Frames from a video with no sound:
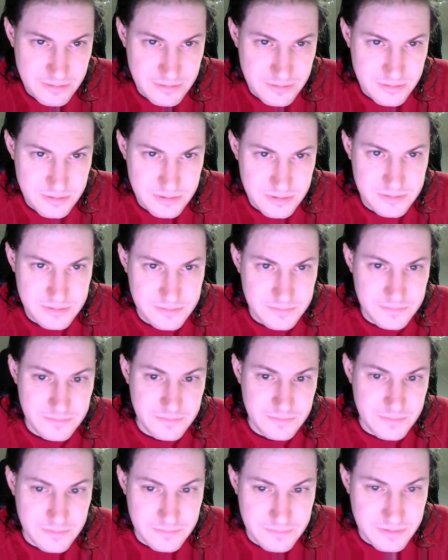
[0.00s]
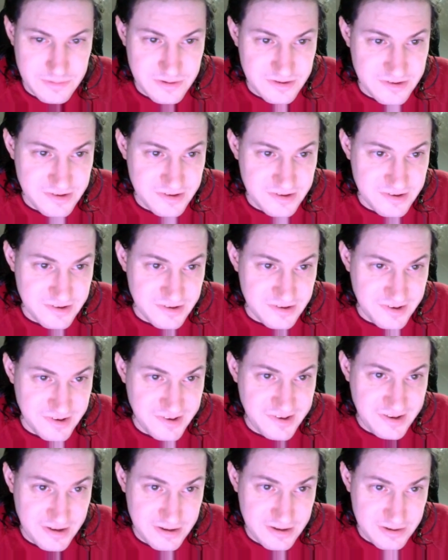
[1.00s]
Um, because this is the
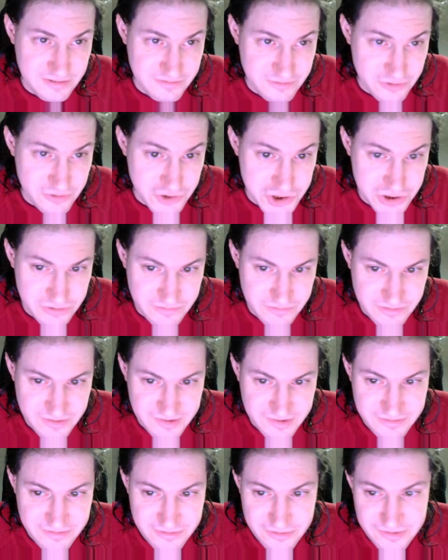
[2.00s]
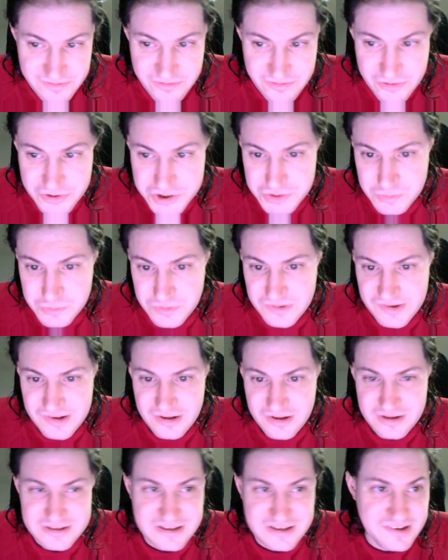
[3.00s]
second version of this. The first version was a
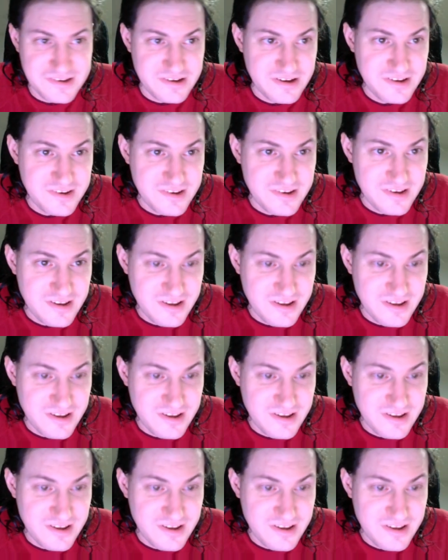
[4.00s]
lot less nice.